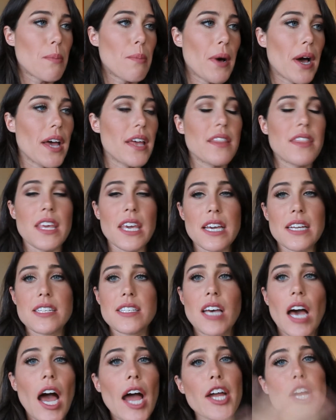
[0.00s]
but the
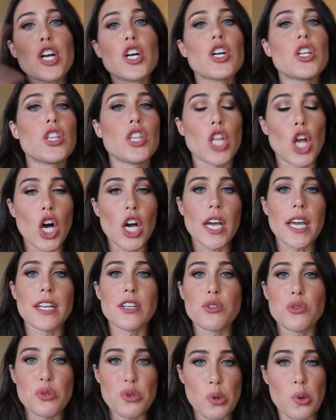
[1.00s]
entire look
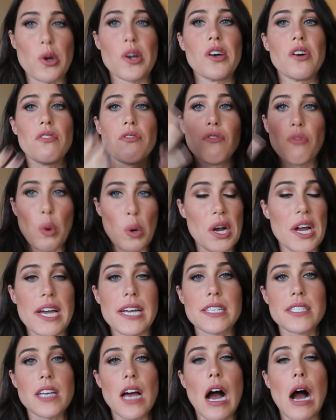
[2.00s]
and tutorial for
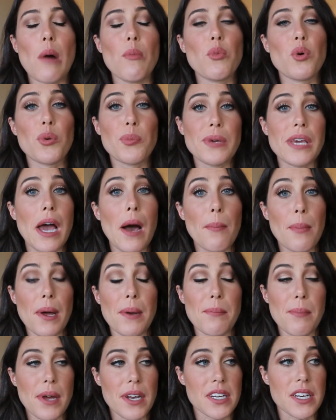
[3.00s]
it um, will be up
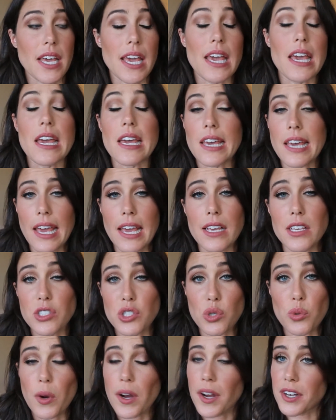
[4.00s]
on Monday in case
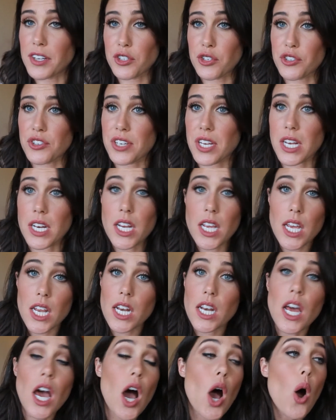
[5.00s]
you are interested
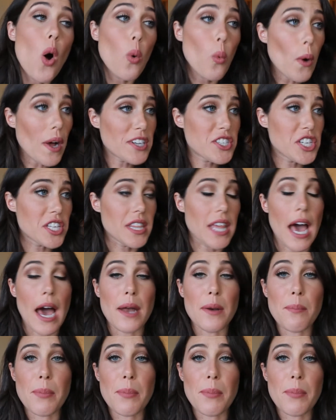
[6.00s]
in watching that.